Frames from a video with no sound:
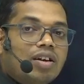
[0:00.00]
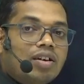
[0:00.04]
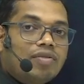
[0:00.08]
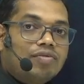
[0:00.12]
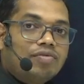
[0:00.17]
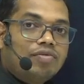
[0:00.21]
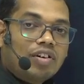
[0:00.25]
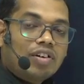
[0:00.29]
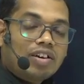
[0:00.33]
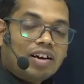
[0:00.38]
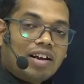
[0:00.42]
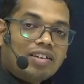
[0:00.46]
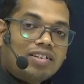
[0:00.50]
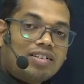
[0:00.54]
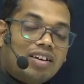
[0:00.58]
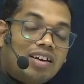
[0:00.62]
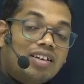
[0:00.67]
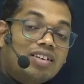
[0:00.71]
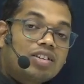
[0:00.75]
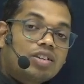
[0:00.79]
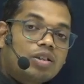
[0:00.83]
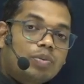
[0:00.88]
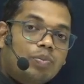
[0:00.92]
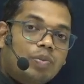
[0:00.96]
vernal lesson
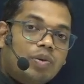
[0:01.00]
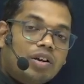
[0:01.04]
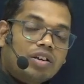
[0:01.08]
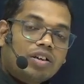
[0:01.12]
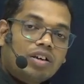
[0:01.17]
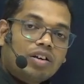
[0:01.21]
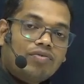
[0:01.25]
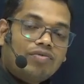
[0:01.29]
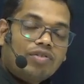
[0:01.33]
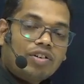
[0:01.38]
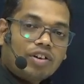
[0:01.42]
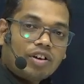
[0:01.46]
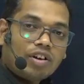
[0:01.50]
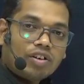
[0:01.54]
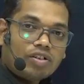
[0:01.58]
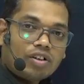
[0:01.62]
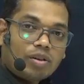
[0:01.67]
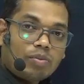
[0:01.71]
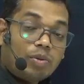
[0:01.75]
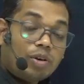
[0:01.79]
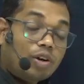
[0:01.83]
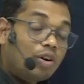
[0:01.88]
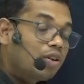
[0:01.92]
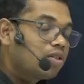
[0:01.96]
as
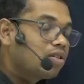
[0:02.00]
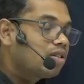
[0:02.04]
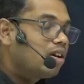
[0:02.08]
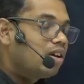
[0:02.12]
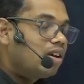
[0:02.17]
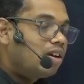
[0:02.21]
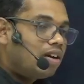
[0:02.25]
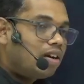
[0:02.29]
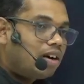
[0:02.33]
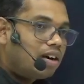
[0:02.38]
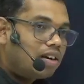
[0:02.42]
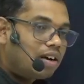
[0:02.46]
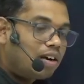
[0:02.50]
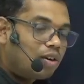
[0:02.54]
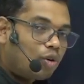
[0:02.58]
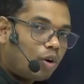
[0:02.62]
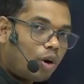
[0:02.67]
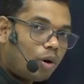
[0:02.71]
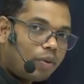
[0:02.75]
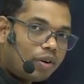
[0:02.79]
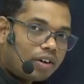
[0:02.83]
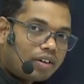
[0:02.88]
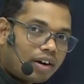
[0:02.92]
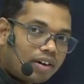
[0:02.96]
springification, because under
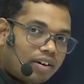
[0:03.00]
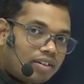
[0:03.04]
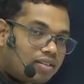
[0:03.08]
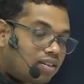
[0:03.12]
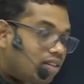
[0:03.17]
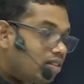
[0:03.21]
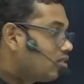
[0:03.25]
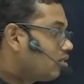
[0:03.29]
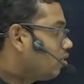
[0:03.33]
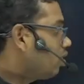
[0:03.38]
normal condition